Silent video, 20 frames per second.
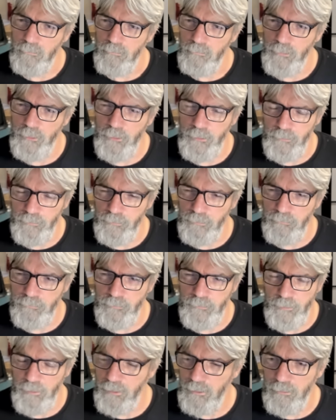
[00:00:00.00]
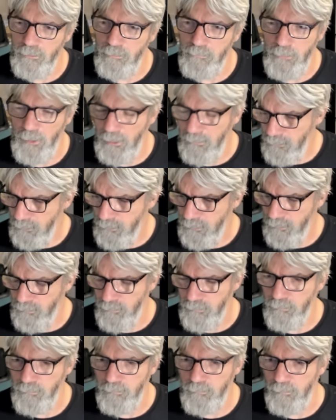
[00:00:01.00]
because they were saying the Bible
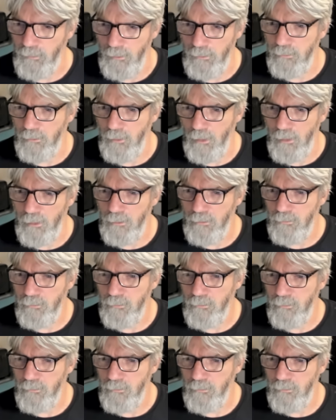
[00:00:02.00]
doesn't say that.